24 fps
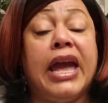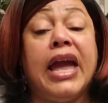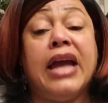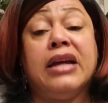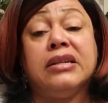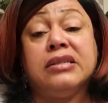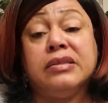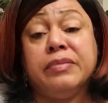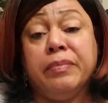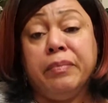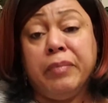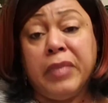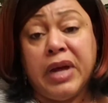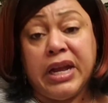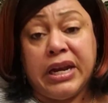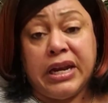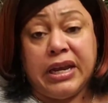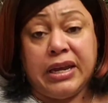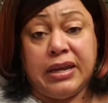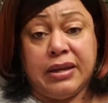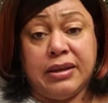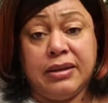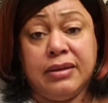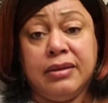has
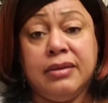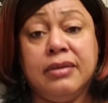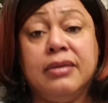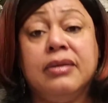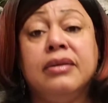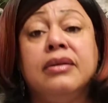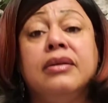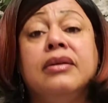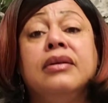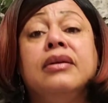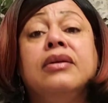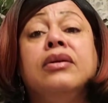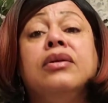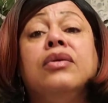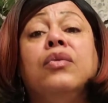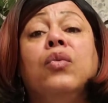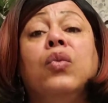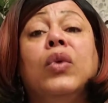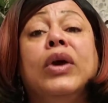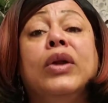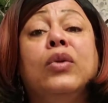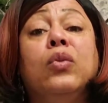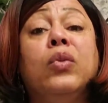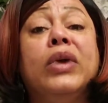money
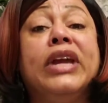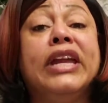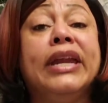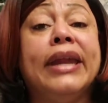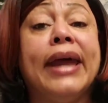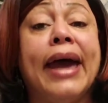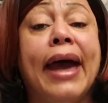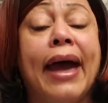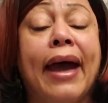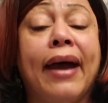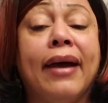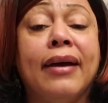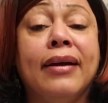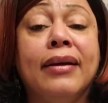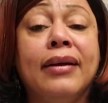when we die.